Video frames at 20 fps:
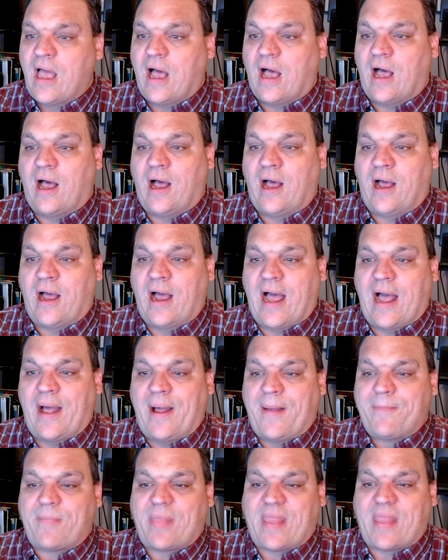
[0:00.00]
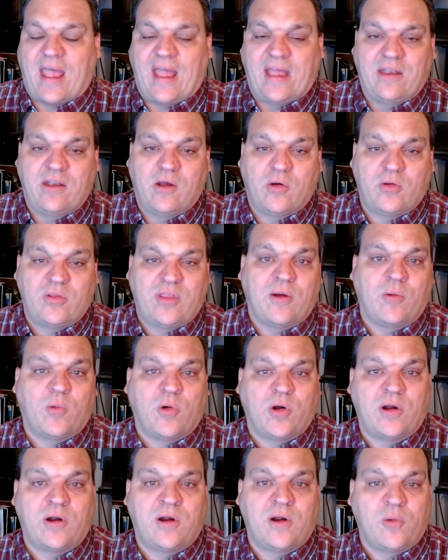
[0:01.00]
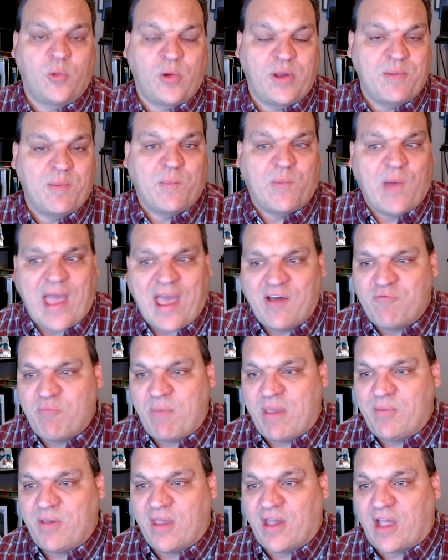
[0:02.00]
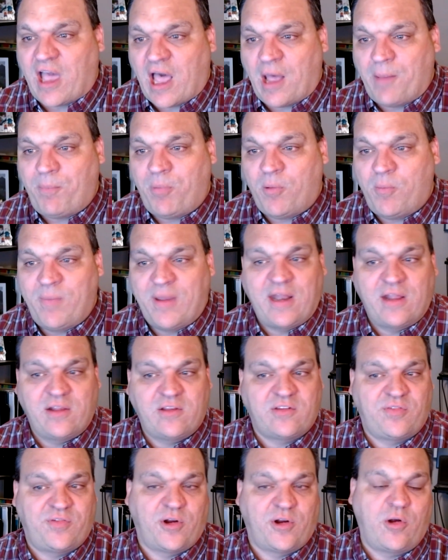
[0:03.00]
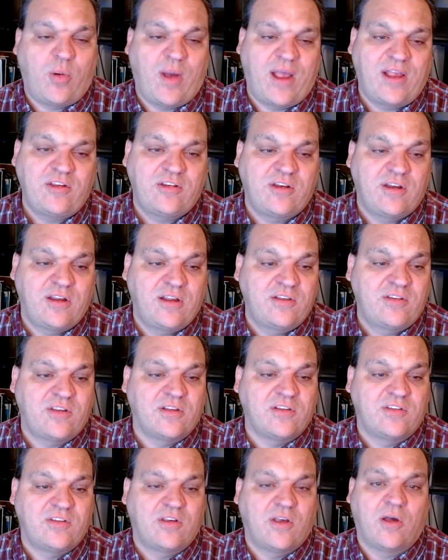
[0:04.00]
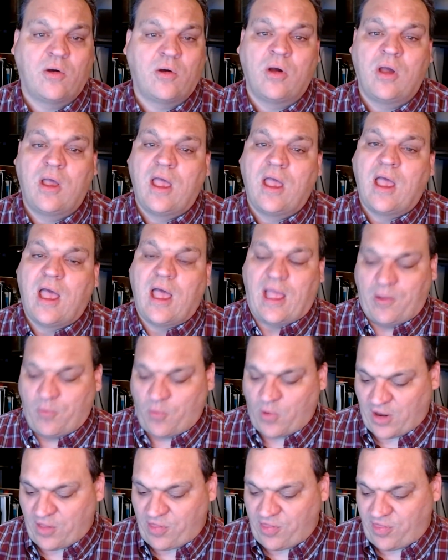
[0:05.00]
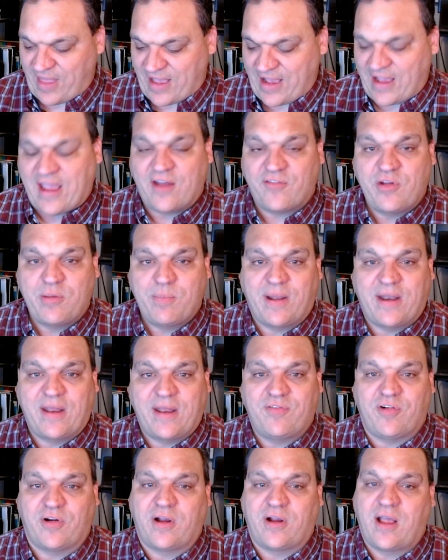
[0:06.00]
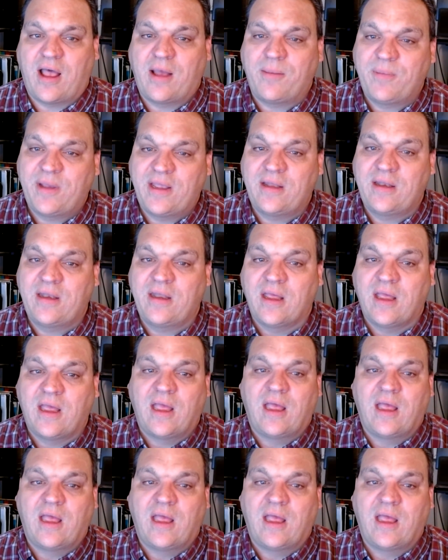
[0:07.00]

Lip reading: I know that we have maybe a couple minutes for questions, and so I want to thank everybody for coming.